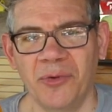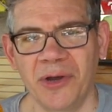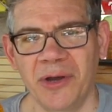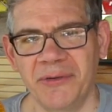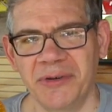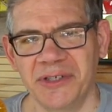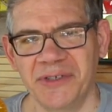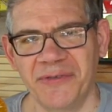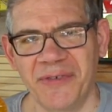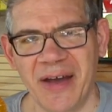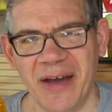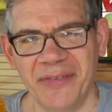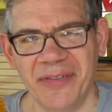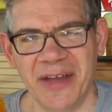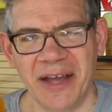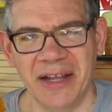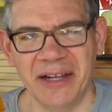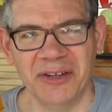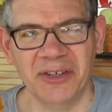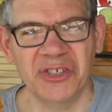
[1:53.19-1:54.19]
We always found
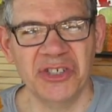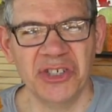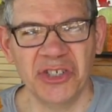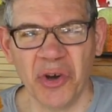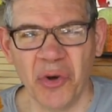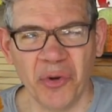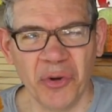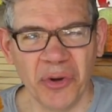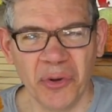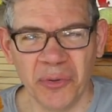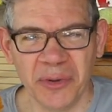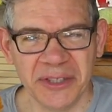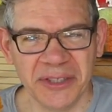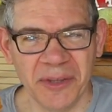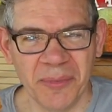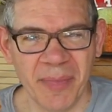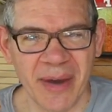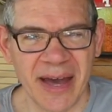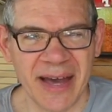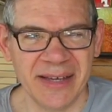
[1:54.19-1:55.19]
that soda was
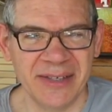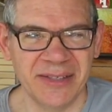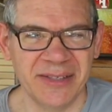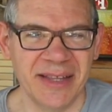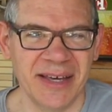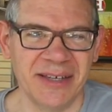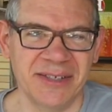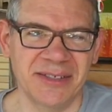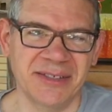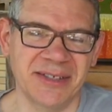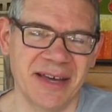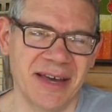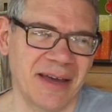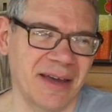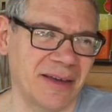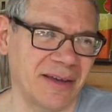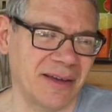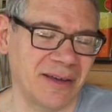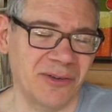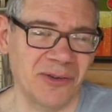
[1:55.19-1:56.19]
the best. They
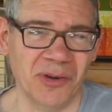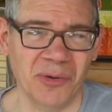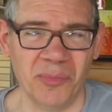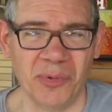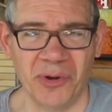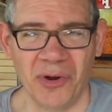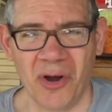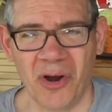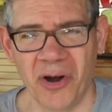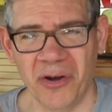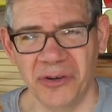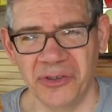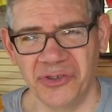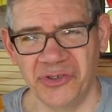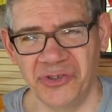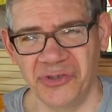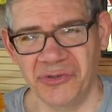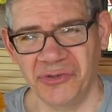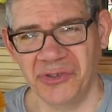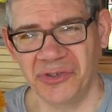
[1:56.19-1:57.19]
say you can put
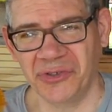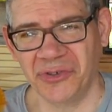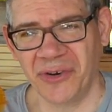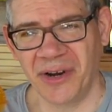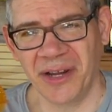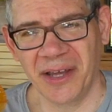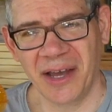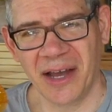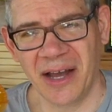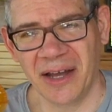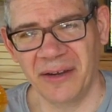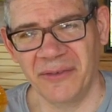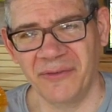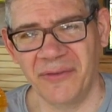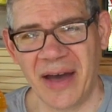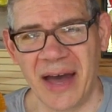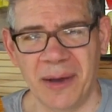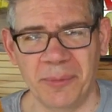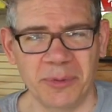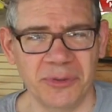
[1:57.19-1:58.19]
orange juice or any kind
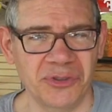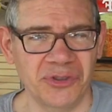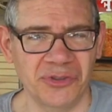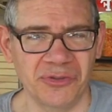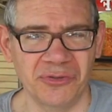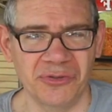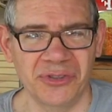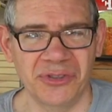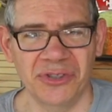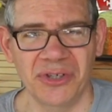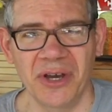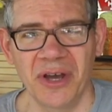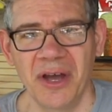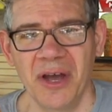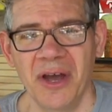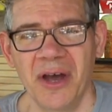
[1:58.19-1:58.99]
of apple juice.